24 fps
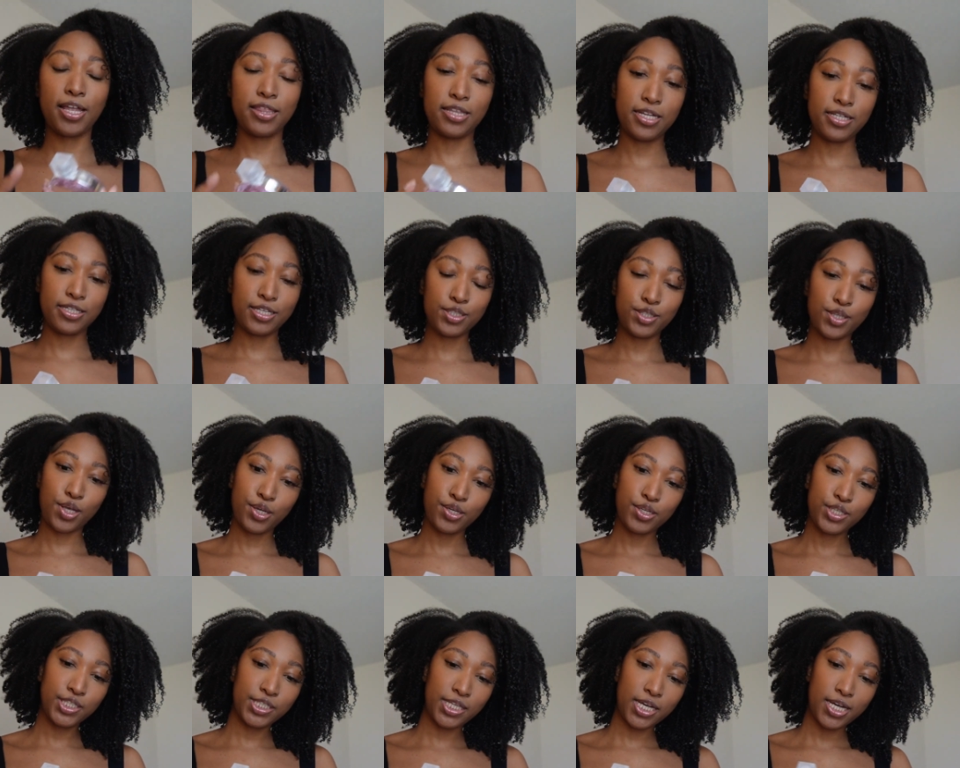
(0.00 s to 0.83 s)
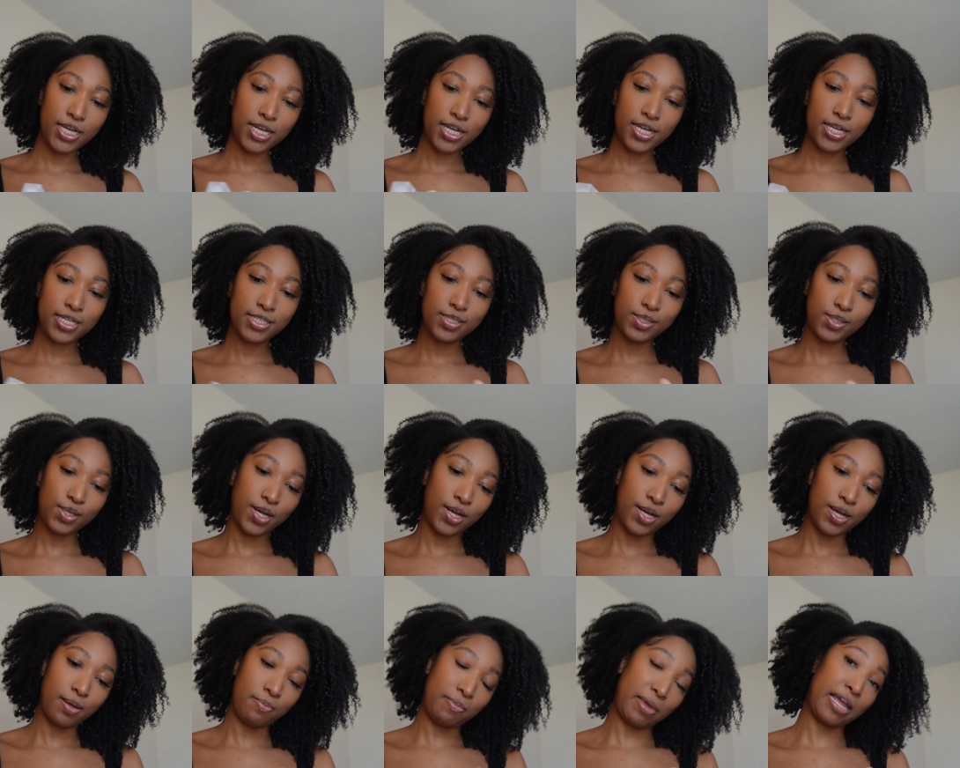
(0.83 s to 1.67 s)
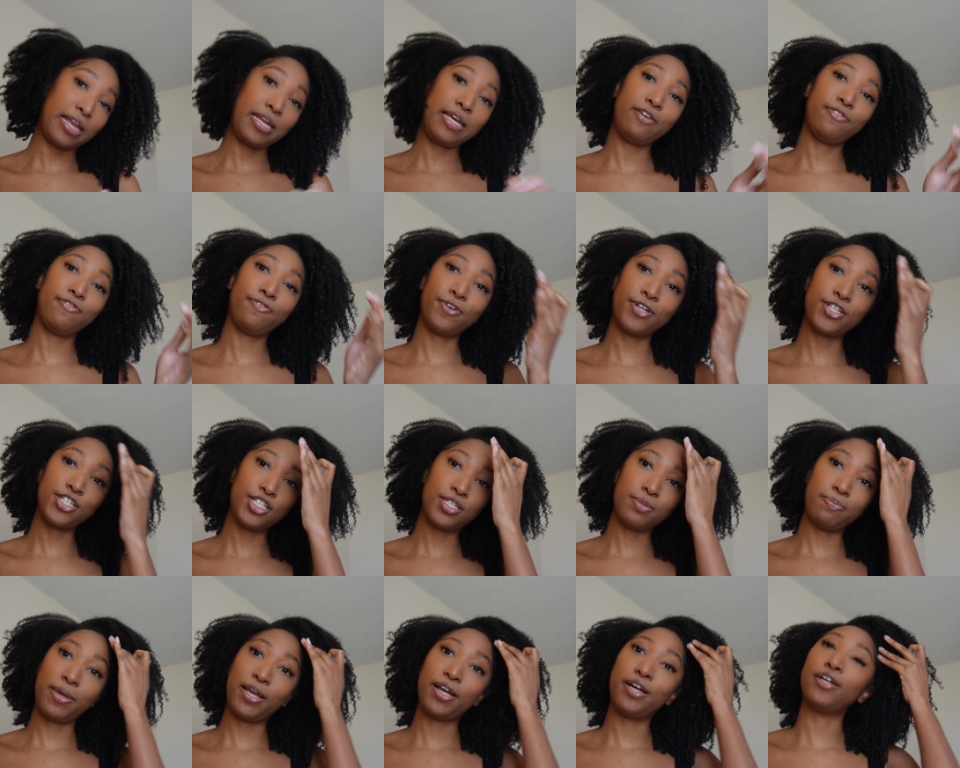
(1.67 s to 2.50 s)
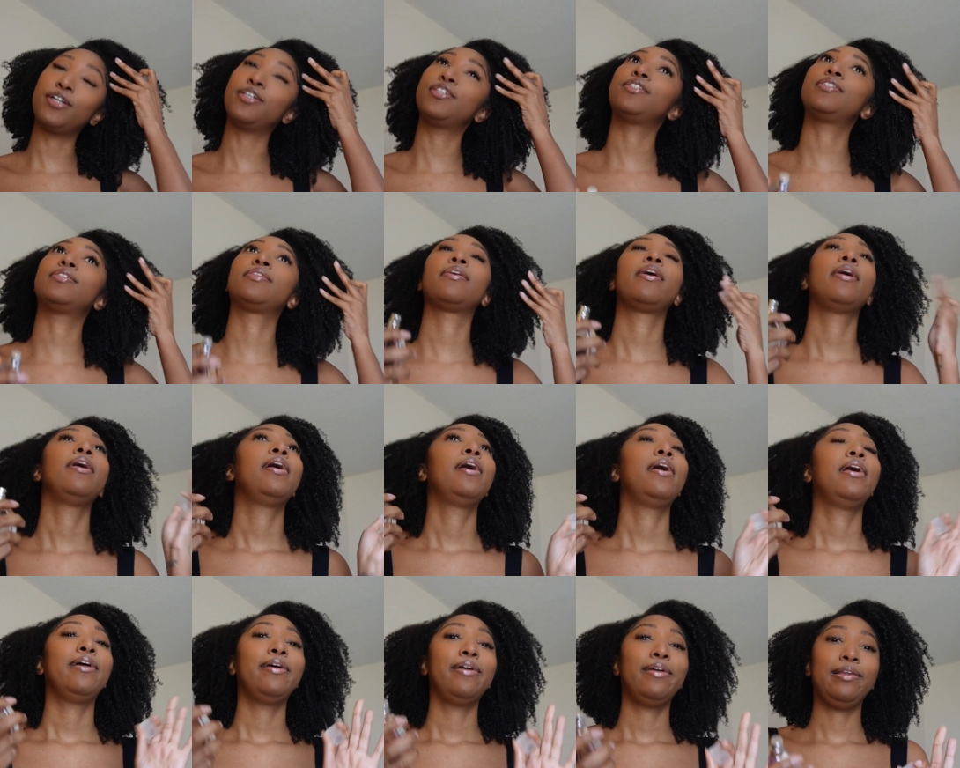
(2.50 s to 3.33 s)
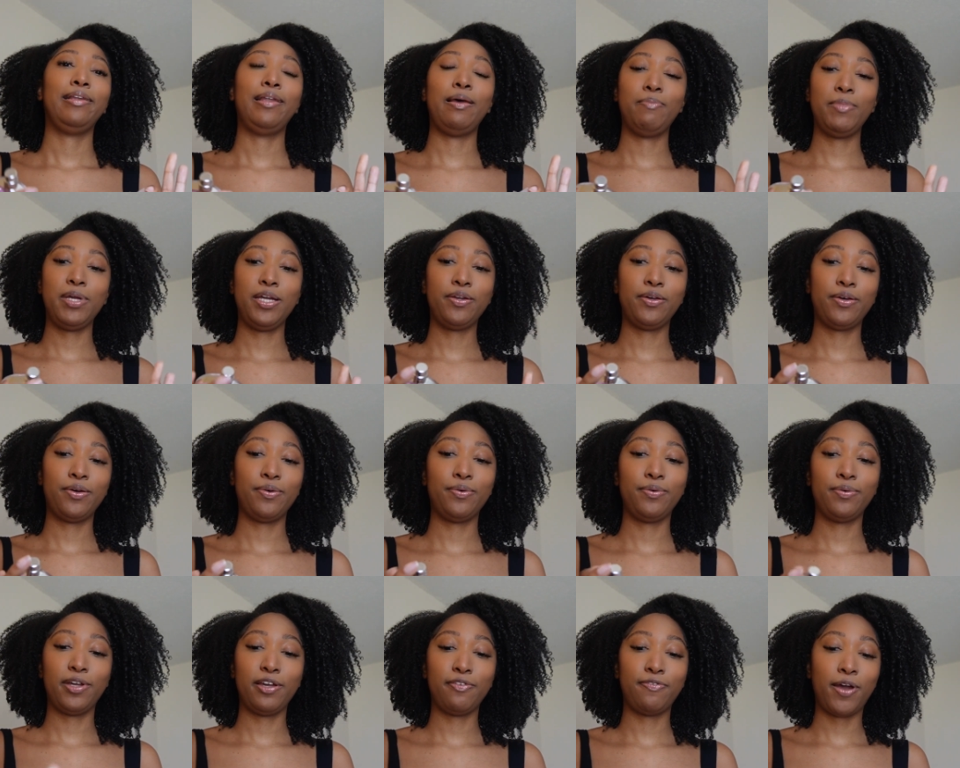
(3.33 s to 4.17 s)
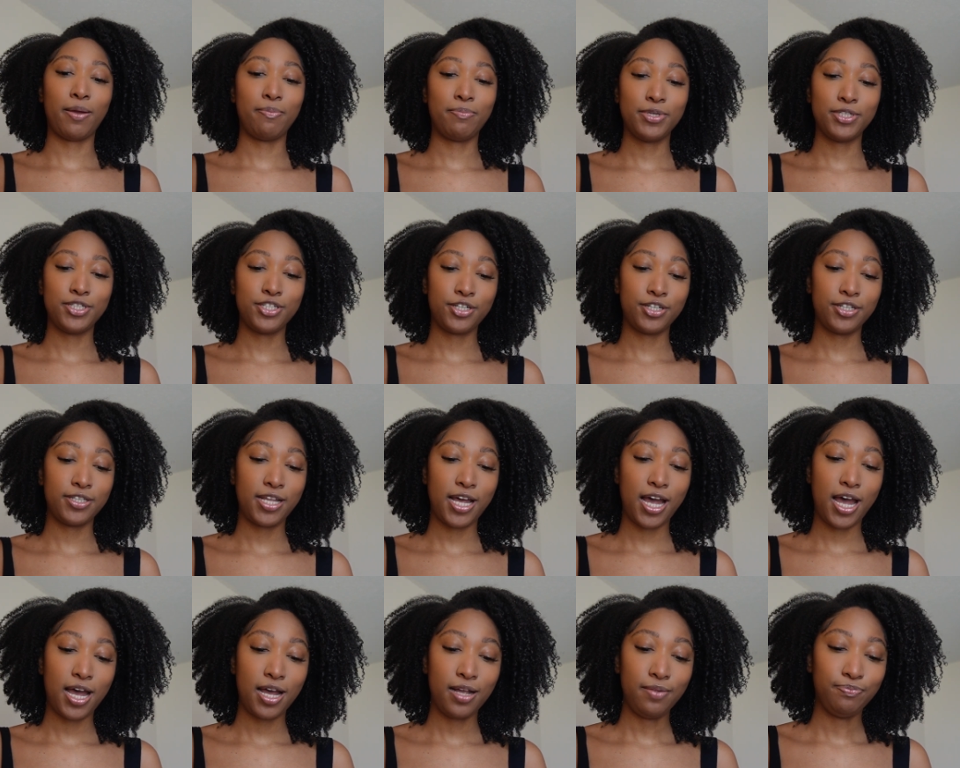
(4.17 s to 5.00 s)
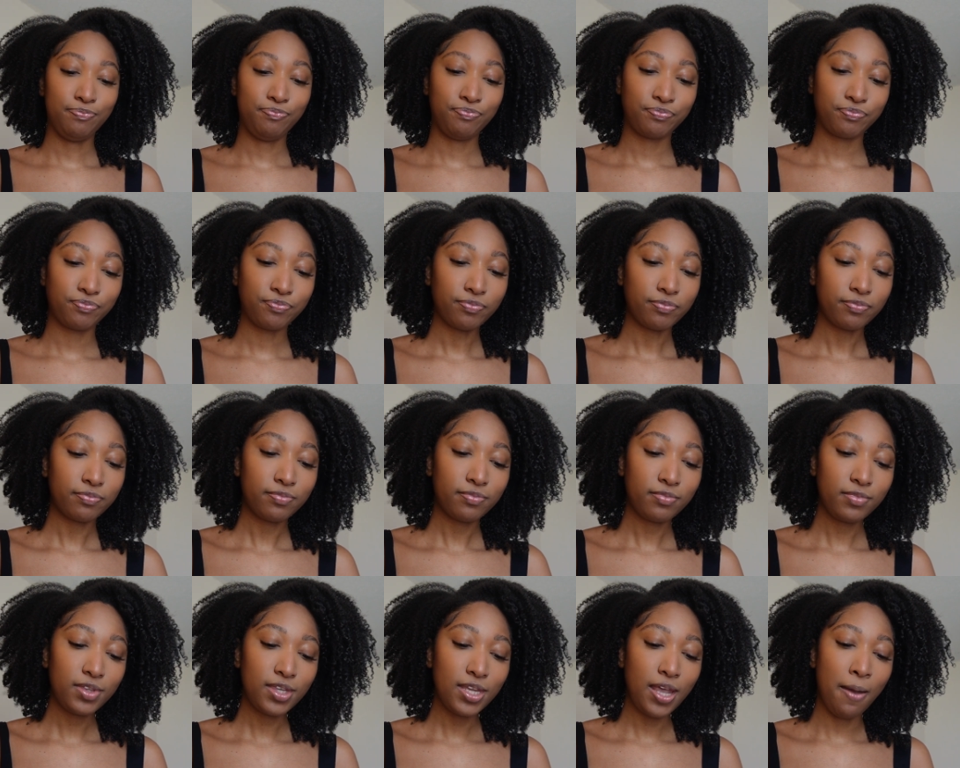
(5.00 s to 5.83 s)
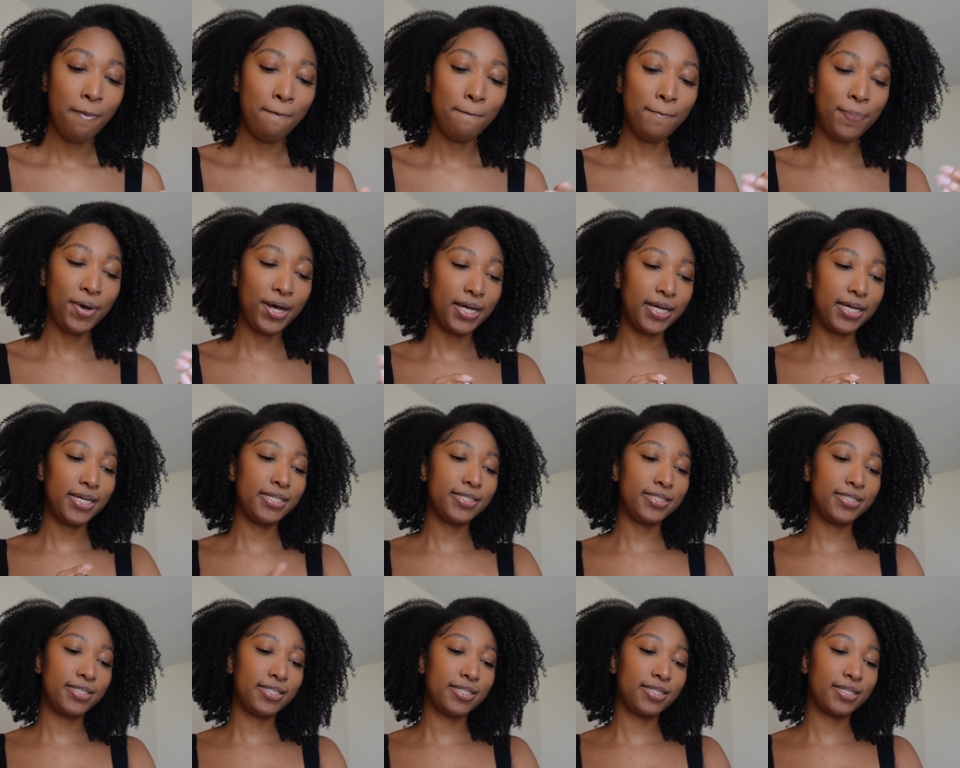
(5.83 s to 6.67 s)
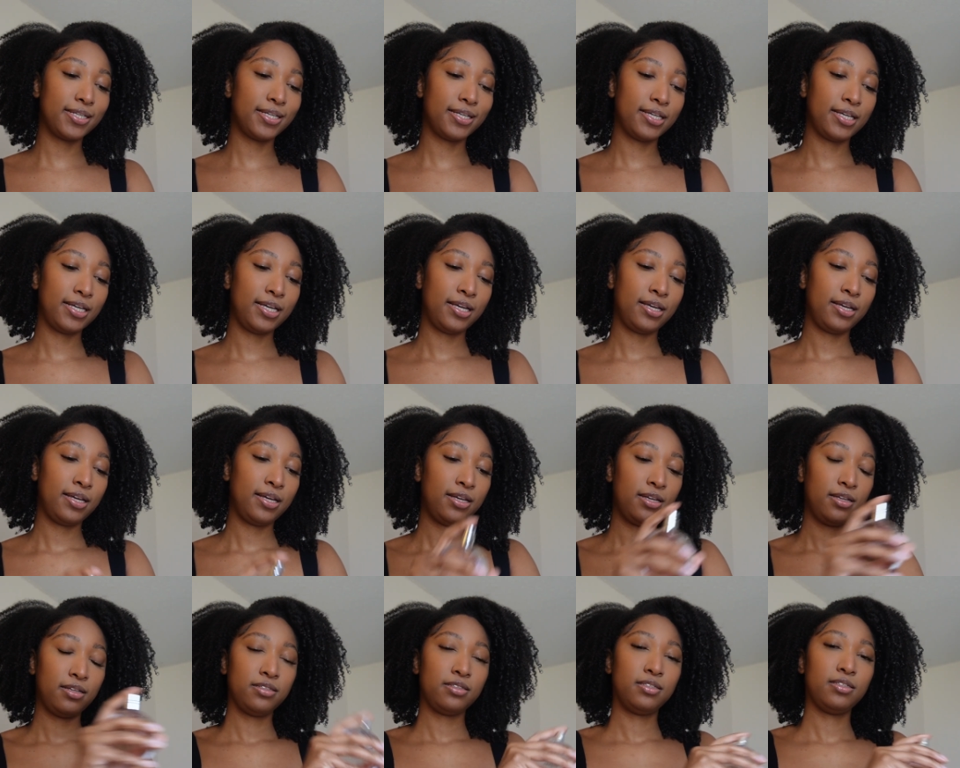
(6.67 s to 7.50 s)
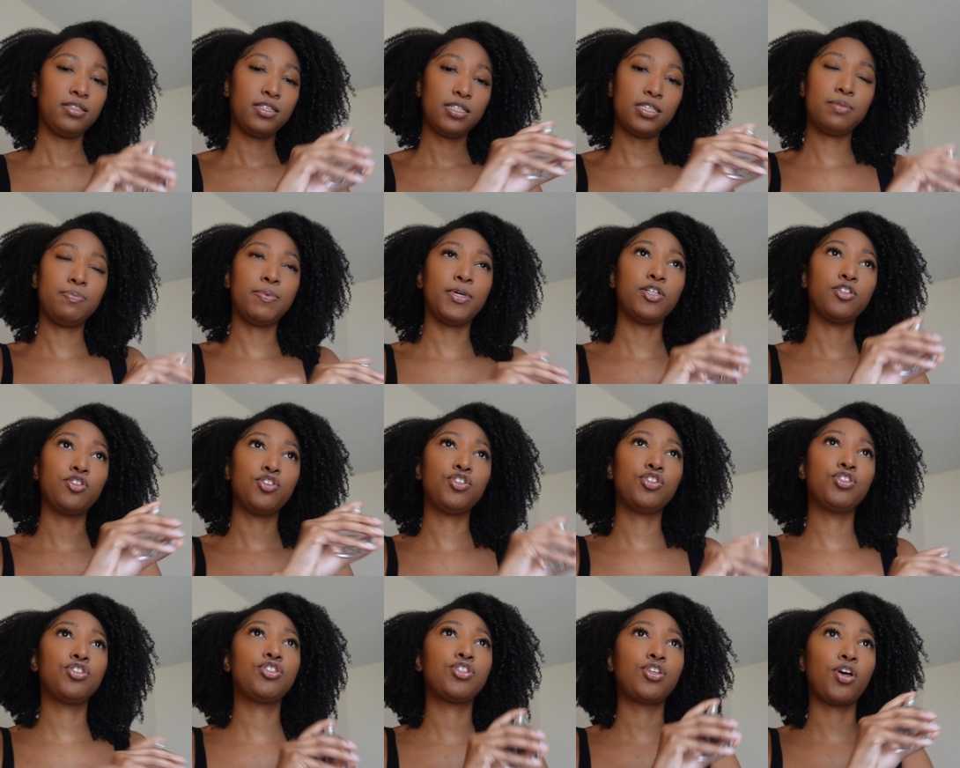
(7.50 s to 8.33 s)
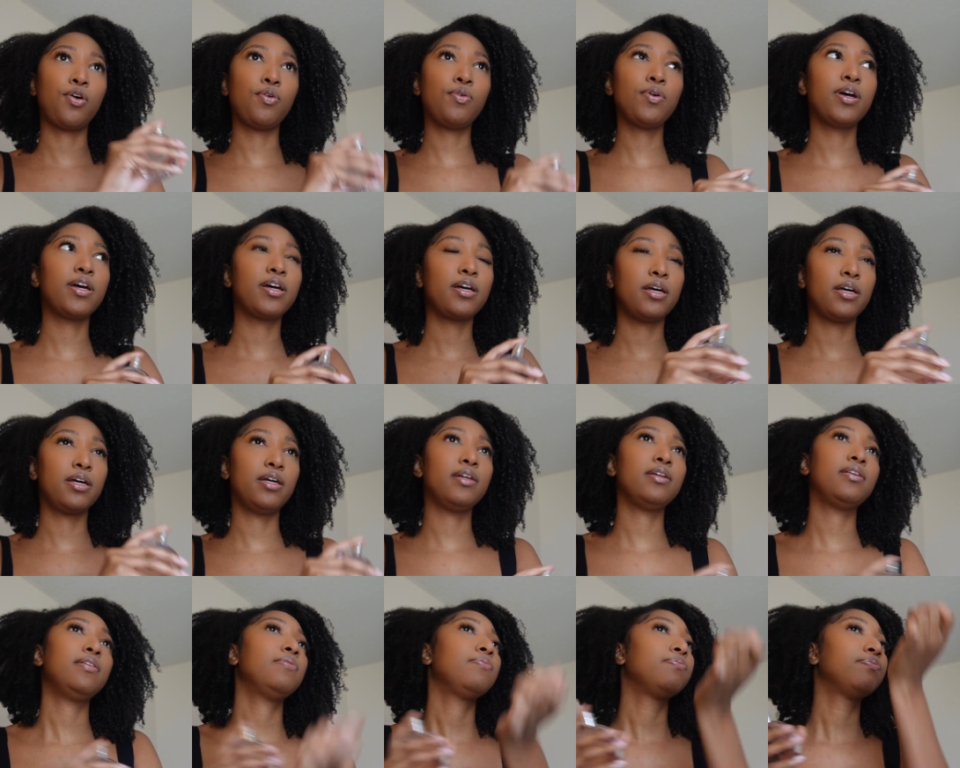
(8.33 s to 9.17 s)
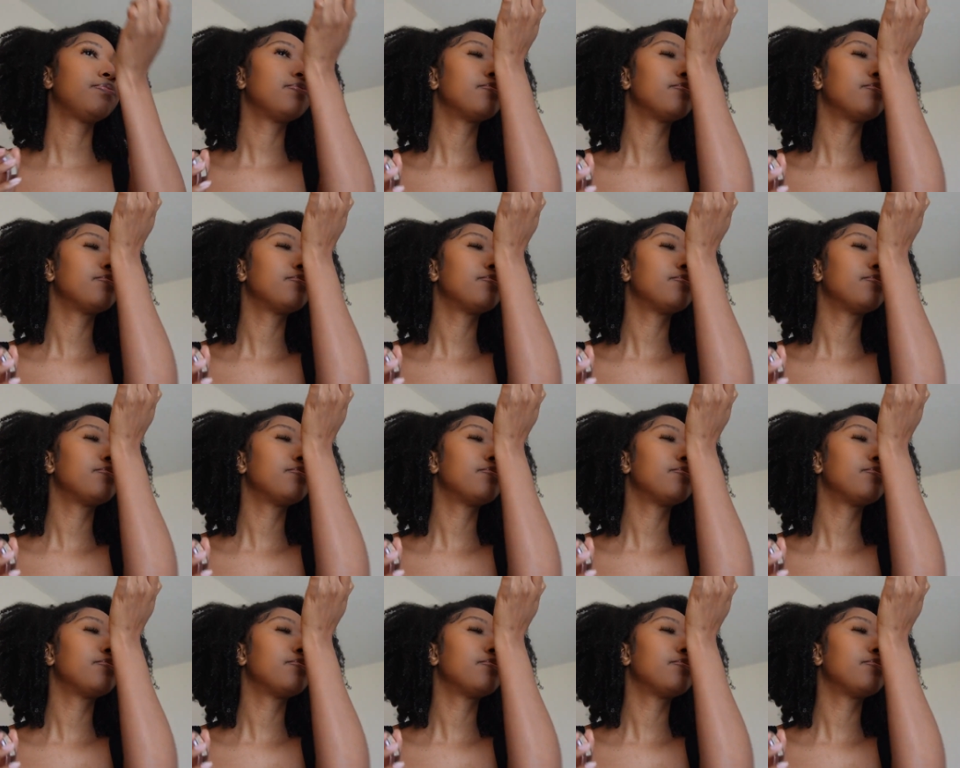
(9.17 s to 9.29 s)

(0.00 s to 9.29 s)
I think that's how you say it. Um, any French speakers, let me know if I butchered that. But smells so good.